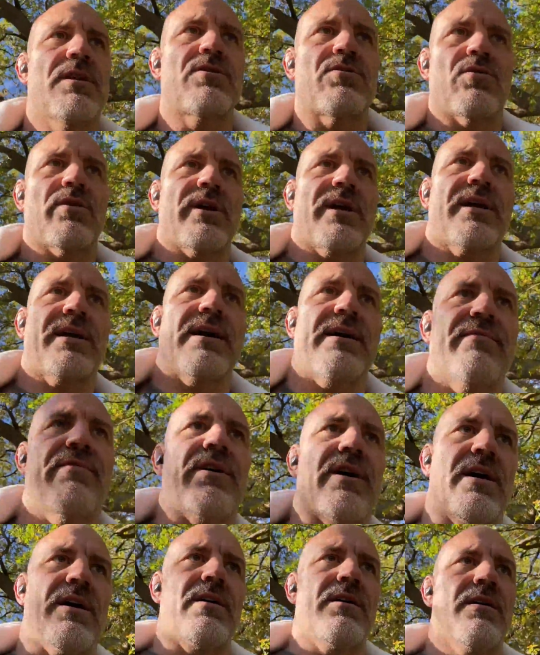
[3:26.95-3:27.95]
to
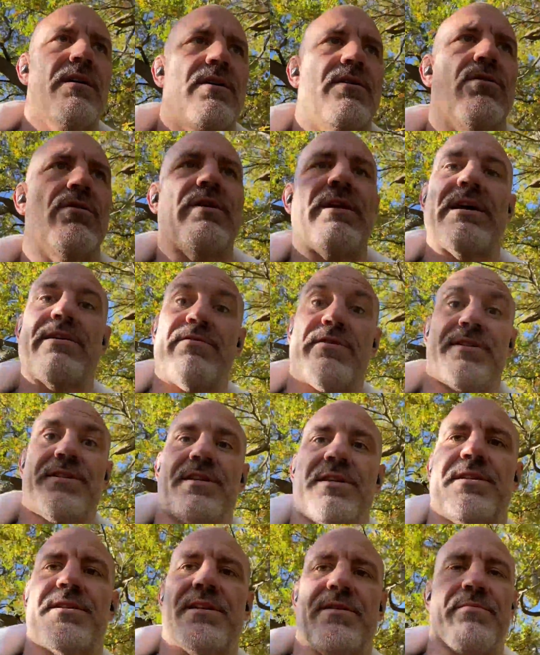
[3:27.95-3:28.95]
recover your nervous
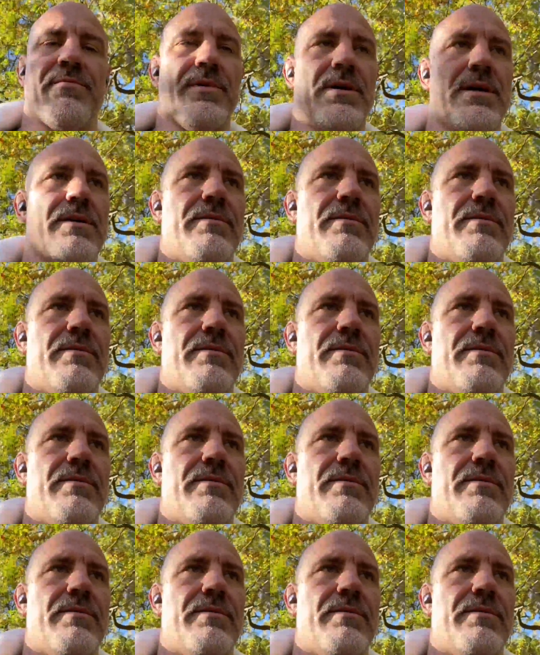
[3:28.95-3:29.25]
system,